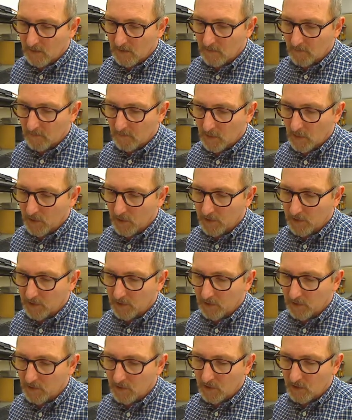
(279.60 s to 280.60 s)

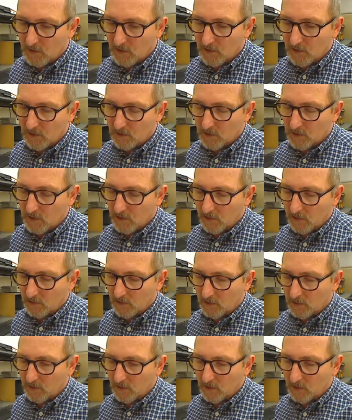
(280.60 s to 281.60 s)
minus
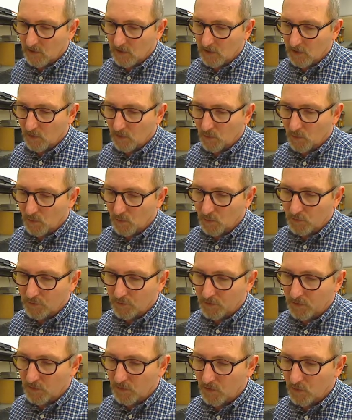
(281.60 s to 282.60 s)
6 equals
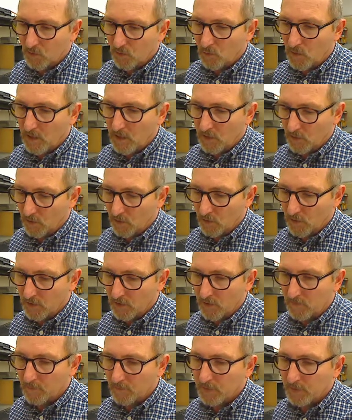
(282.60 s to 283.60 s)
1 on
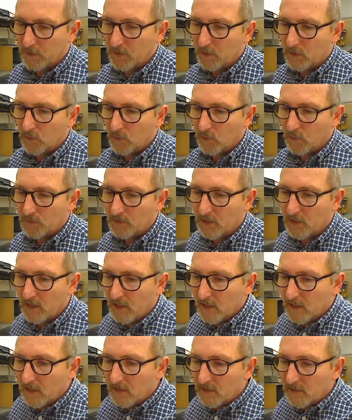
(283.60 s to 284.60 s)
equals
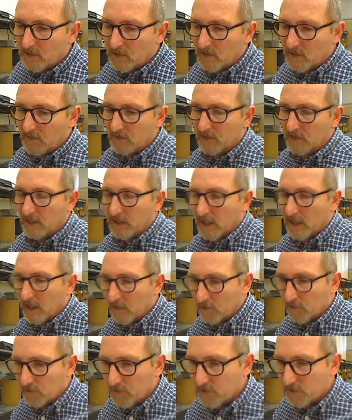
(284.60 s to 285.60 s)

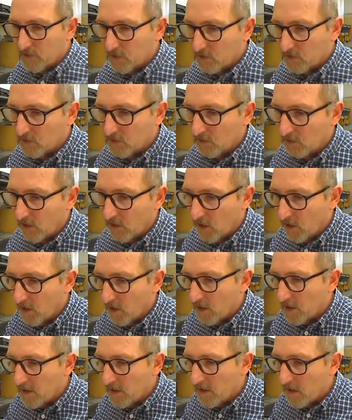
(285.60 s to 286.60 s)

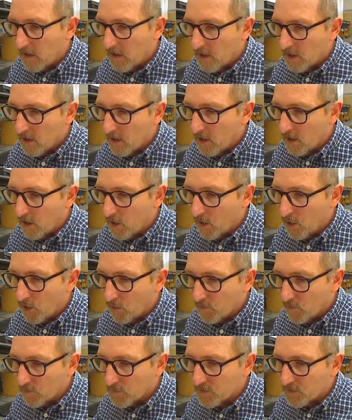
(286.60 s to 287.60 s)
1769
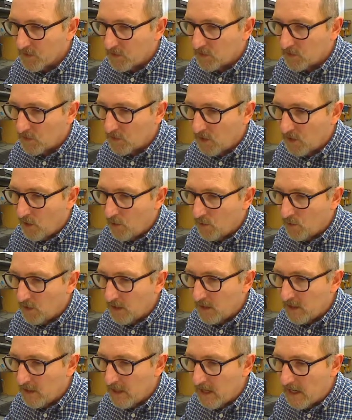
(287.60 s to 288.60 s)
ohms. And that's
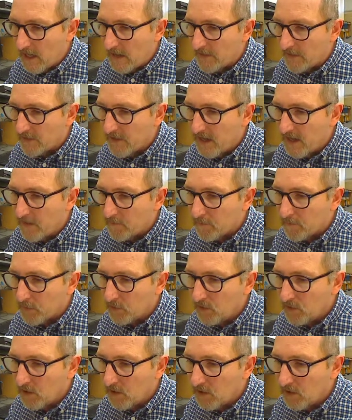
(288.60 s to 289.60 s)
only at that
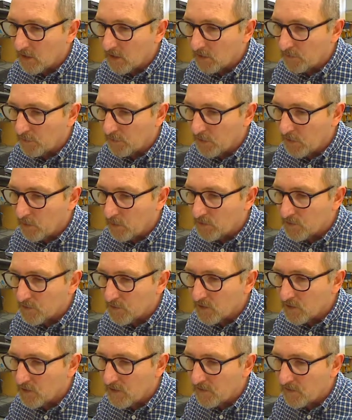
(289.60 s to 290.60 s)
particular frequency,
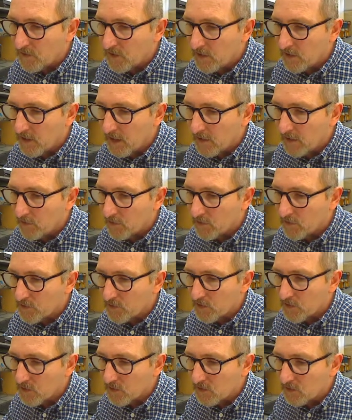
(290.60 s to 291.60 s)

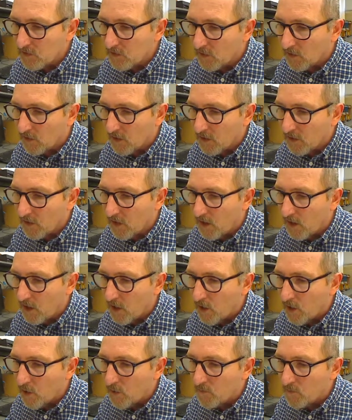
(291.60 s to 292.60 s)
1769
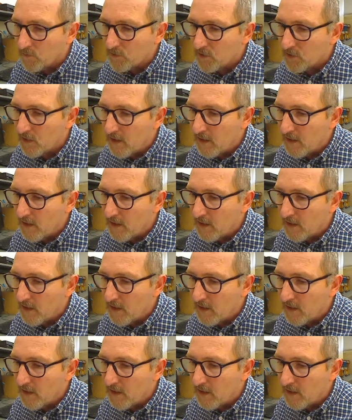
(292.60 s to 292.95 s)
ohms.